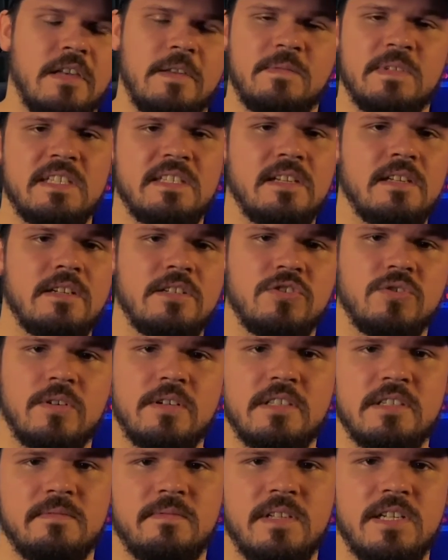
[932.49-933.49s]
If you did enjoy
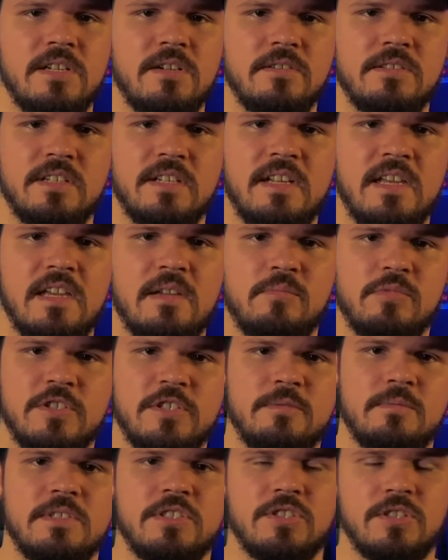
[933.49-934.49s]
this video today,
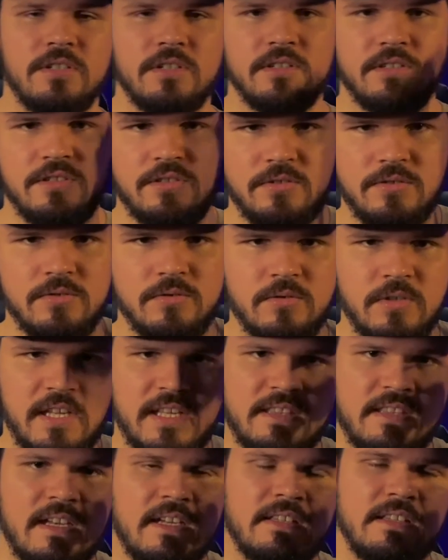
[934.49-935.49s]
please be sure to
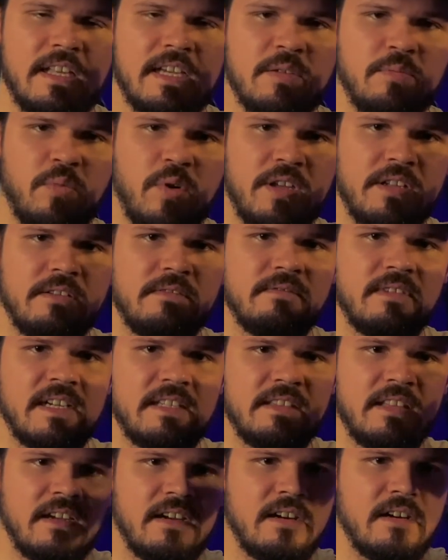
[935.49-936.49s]
hit that like button
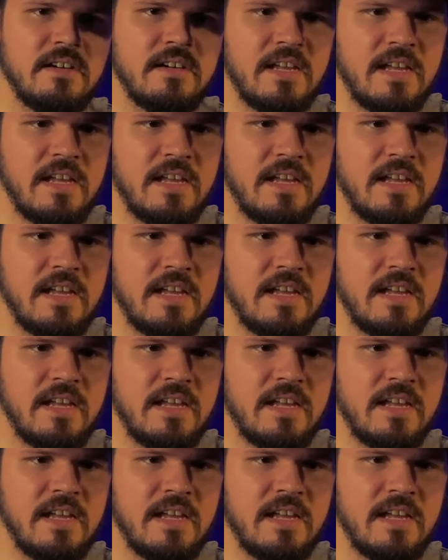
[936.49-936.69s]
right there,